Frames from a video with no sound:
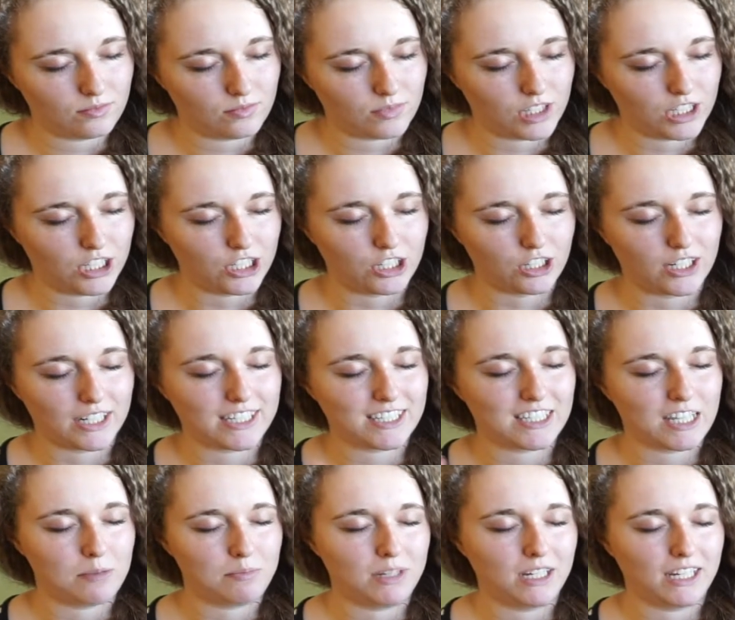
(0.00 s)
You're
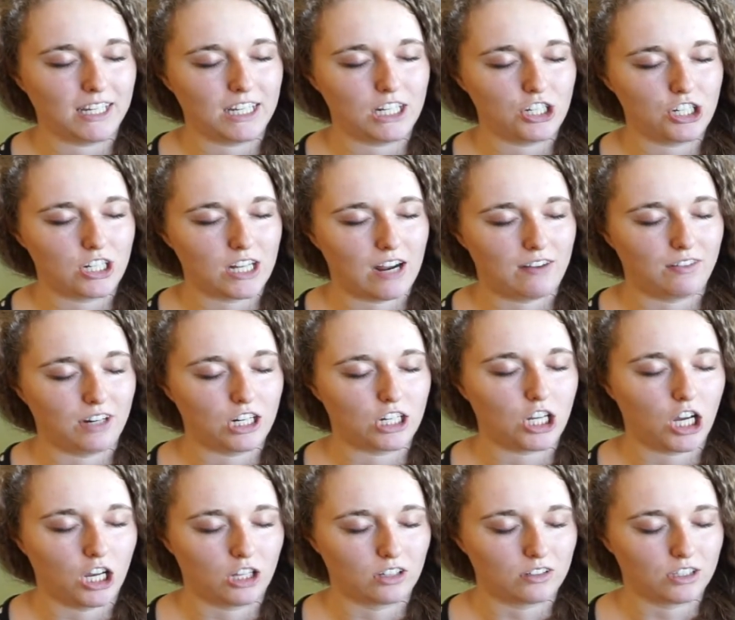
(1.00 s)
accepting each and every
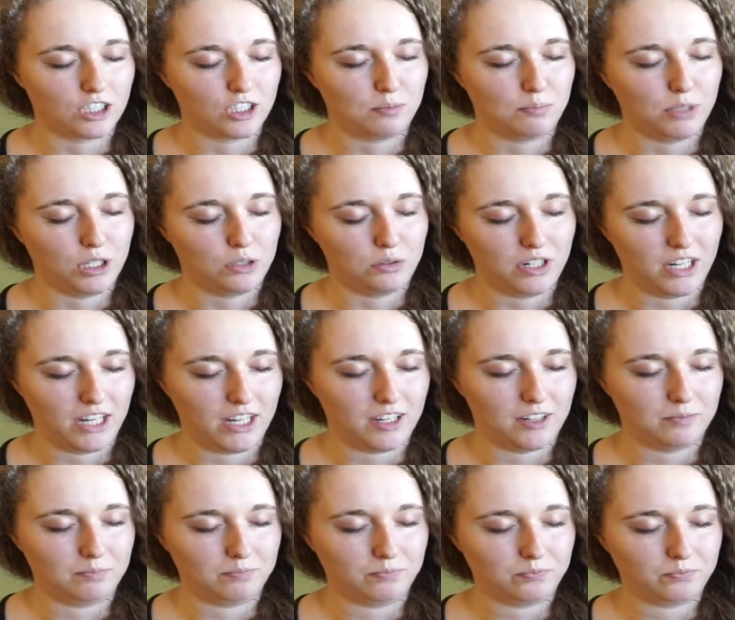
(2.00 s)
color's
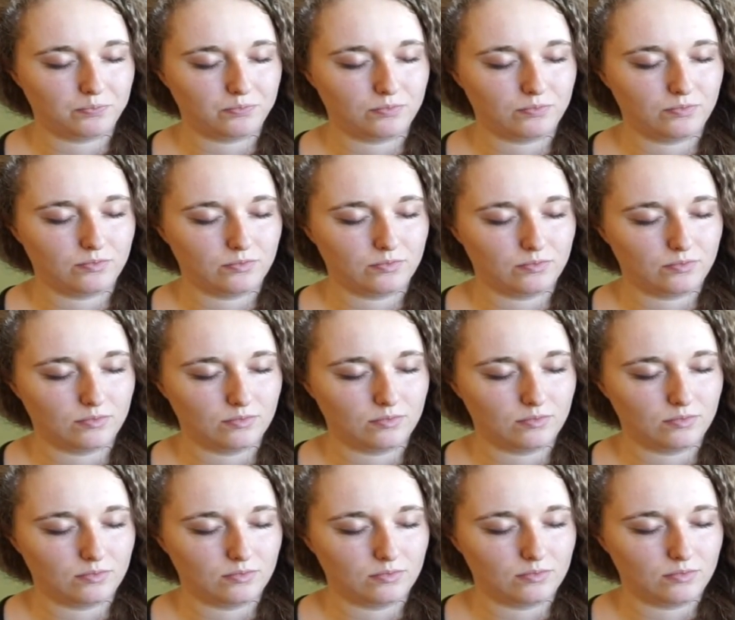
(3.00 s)
beauty.
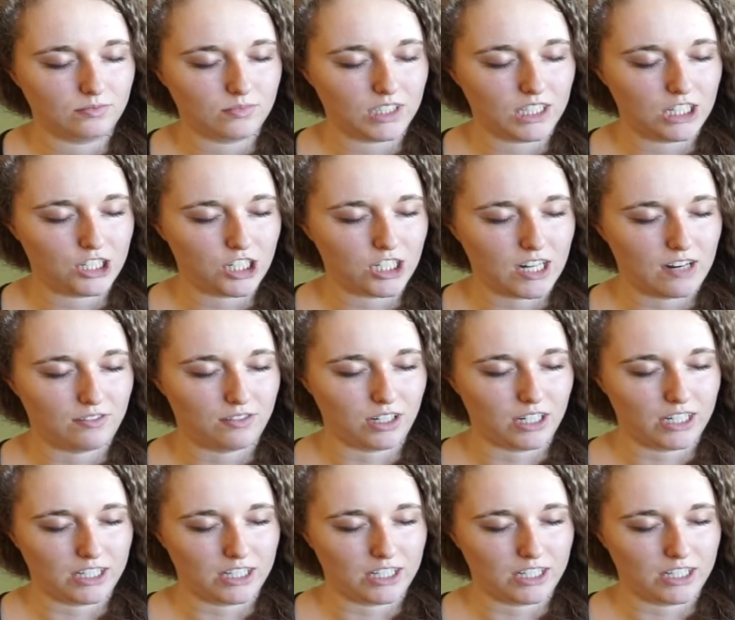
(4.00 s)
Each and every